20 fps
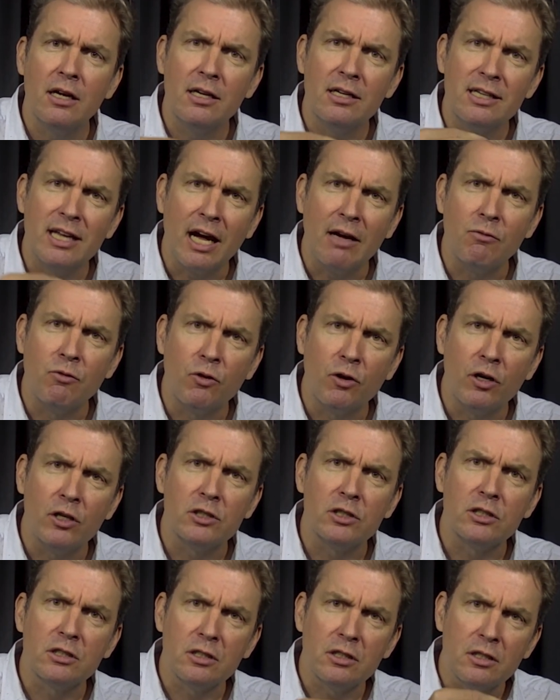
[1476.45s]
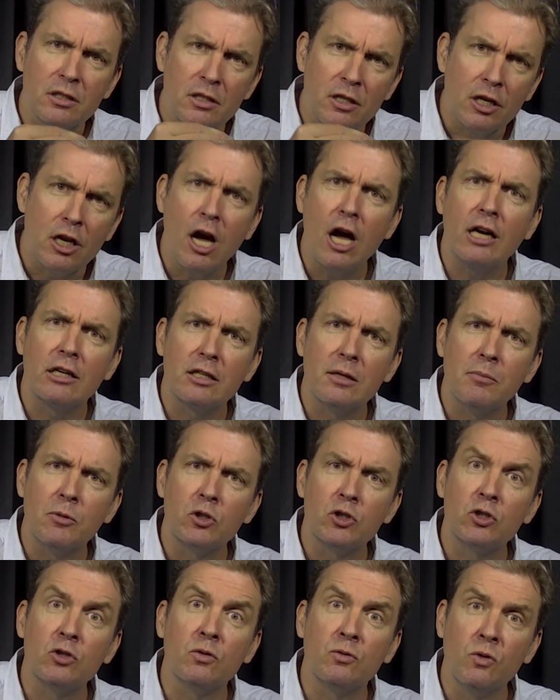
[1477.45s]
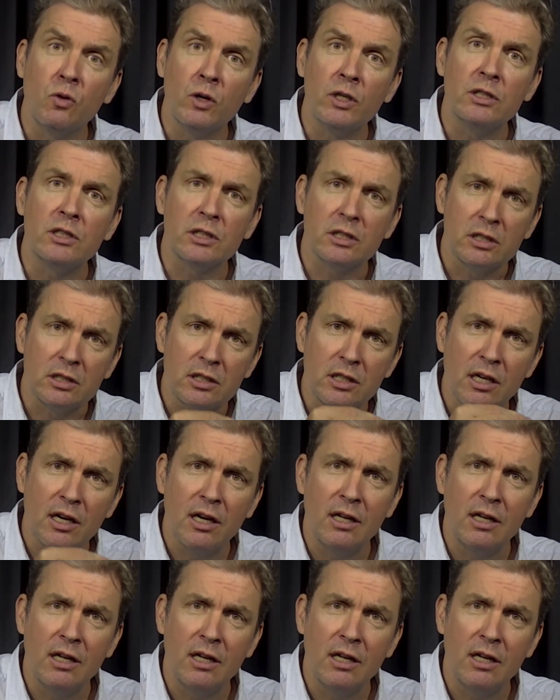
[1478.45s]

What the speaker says: diverse, non-commercial voices